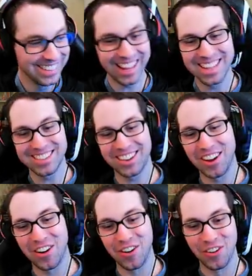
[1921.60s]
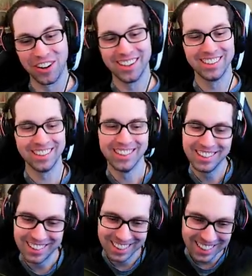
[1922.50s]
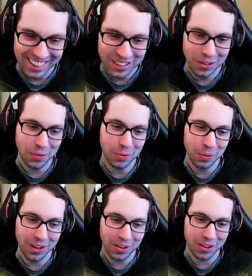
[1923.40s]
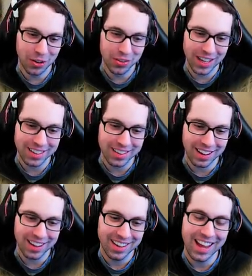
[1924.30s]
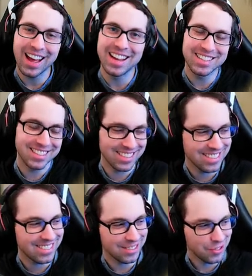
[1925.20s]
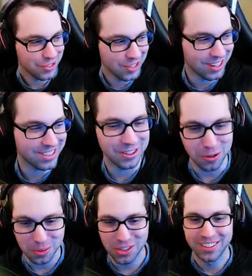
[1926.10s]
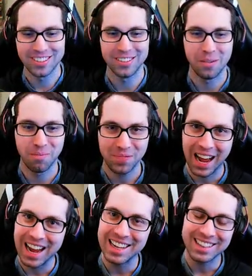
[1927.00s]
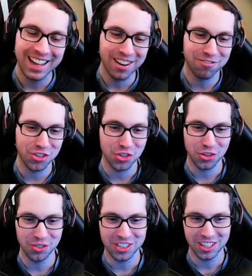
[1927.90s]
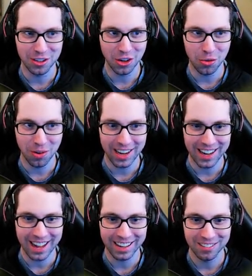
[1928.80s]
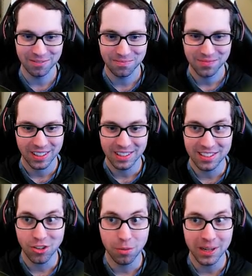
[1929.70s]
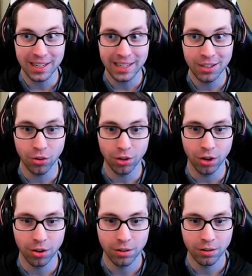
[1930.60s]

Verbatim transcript: Let's go. Well, hold that thought. Yeah, it's not terrible. I thought for sure it was going to go right here. at it. This could be an eagle, though.